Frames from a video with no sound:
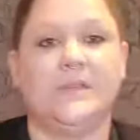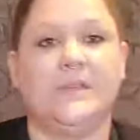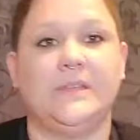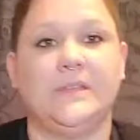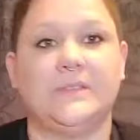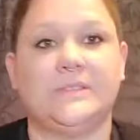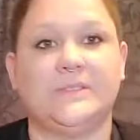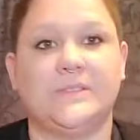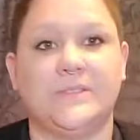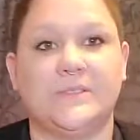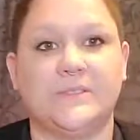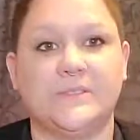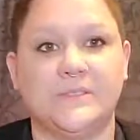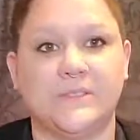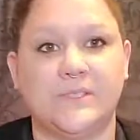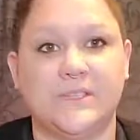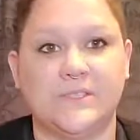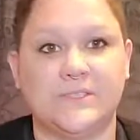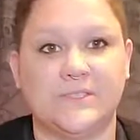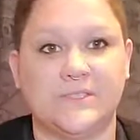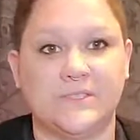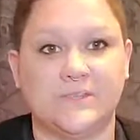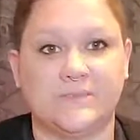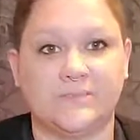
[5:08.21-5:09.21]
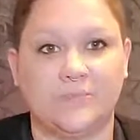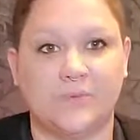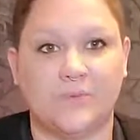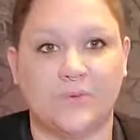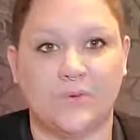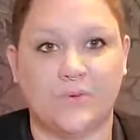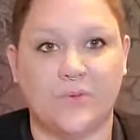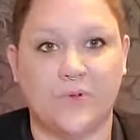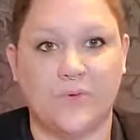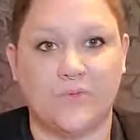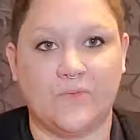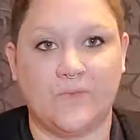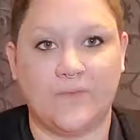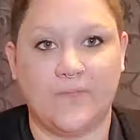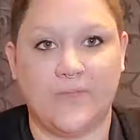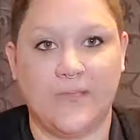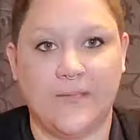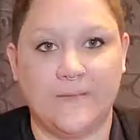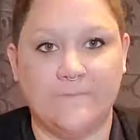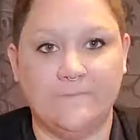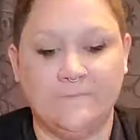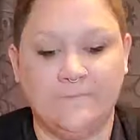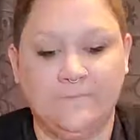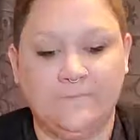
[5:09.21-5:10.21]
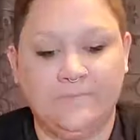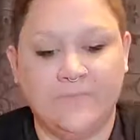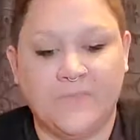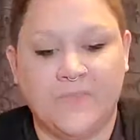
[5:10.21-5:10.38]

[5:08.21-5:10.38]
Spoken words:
As you can see, it just poured over them.